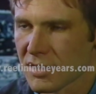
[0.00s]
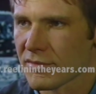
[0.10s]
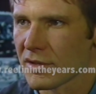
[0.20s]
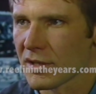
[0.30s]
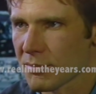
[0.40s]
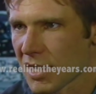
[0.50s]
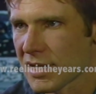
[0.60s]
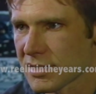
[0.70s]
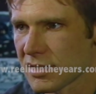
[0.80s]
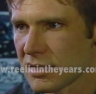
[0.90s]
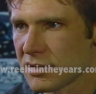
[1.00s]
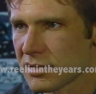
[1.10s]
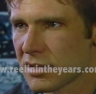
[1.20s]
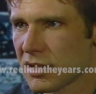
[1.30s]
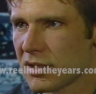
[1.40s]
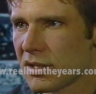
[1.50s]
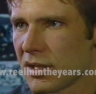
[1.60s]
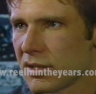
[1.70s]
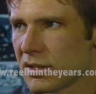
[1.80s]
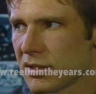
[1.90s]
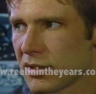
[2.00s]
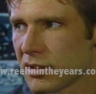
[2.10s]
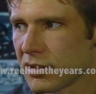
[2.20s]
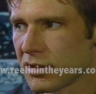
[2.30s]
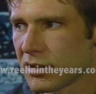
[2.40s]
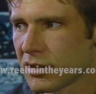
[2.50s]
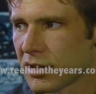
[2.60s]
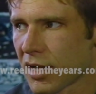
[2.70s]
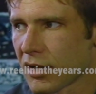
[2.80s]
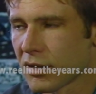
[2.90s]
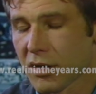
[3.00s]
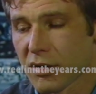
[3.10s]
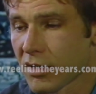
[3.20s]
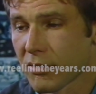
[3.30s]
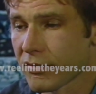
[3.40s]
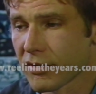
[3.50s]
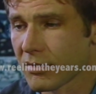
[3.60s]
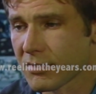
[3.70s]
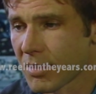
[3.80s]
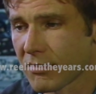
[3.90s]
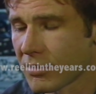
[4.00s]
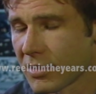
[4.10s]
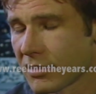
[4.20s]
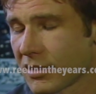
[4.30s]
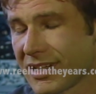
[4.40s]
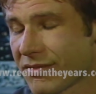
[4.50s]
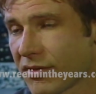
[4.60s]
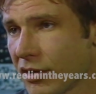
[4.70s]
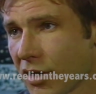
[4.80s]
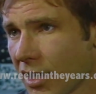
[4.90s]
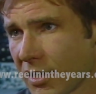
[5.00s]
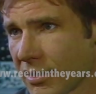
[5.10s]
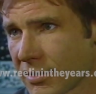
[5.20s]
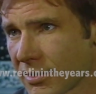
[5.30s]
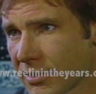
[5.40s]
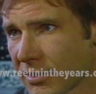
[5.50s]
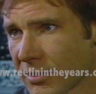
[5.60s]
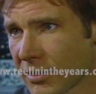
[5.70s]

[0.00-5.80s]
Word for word: different capacities. And, uh, and uh, they were films made for different audiences.